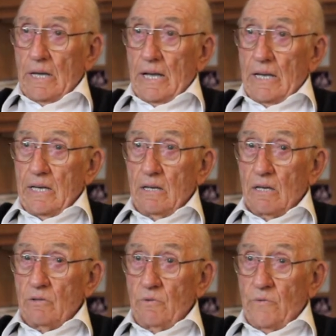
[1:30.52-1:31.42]
And he
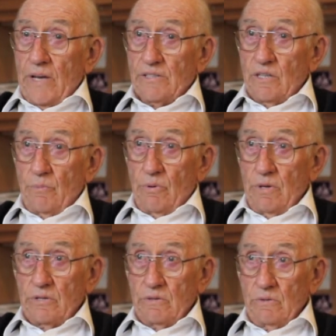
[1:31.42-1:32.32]
got too fast, and
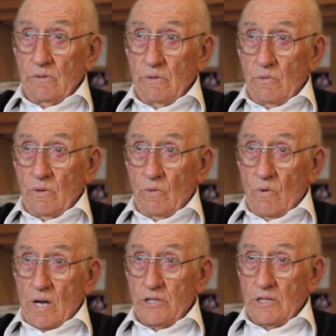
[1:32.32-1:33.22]
pretty soon we were
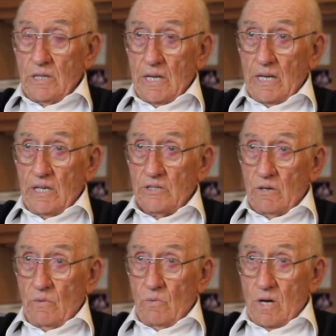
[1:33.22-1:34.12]
watching, and he
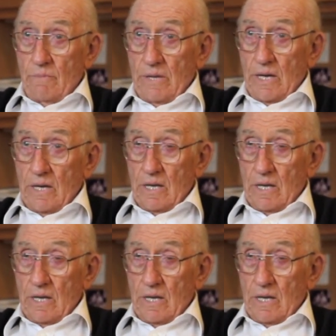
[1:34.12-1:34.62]
started wobbling,